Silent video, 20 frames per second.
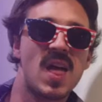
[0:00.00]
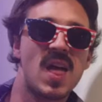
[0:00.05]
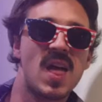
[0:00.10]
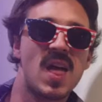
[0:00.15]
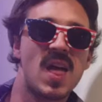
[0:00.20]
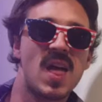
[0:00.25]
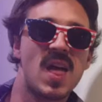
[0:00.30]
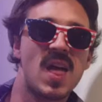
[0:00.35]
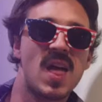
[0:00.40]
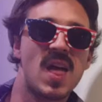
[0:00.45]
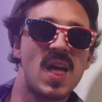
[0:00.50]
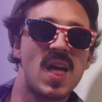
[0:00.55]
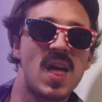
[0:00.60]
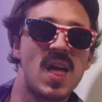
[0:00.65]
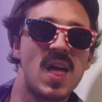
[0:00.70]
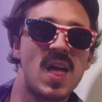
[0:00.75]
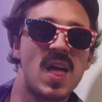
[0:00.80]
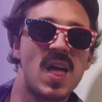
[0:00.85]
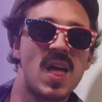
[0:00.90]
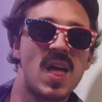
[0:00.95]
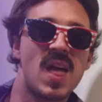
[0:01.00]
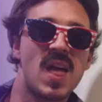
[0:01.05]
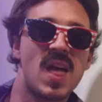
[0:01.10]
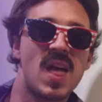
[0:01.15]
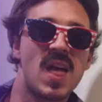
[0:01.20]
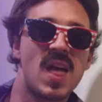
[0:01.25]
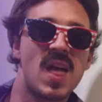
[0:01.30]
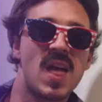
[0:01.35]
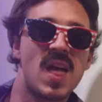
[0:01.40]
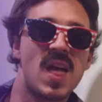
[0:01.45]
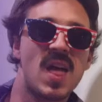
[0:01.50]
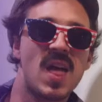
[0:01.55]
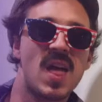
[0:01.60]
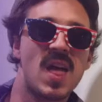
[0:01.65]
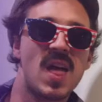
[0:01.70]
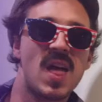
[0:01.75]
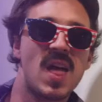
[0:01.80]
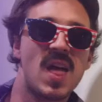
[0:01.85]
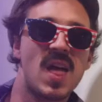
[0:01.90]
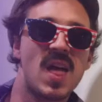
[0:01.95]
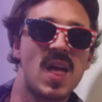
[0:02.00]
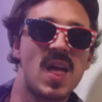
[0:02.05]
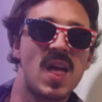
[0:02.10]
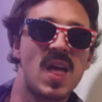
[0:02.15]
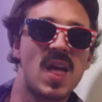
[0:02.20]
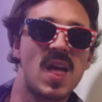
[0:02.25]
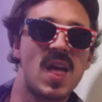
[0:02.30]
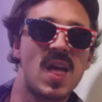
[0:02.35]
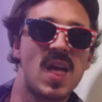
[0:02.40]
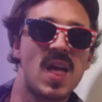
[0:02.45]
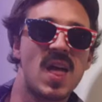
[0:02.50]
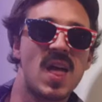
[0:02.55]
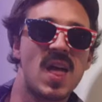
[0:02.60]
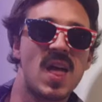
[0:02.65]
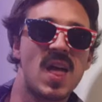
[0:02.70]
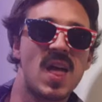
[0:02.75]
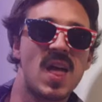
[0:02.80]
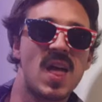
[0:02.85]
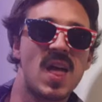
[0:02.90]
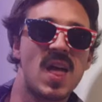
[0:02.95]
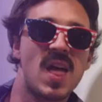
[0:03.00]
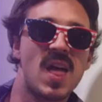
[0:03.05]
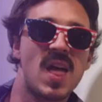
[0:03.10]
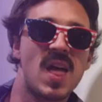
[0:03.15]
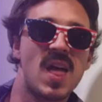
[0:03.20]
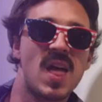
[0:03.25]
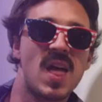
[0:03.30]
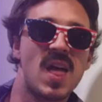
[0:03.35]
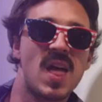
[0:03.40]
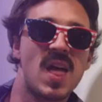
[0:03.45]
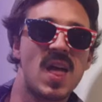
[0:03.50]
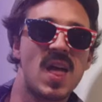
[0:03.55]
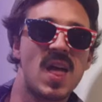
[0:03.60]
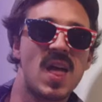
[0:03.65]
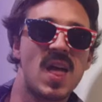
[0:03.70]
(no lip movement)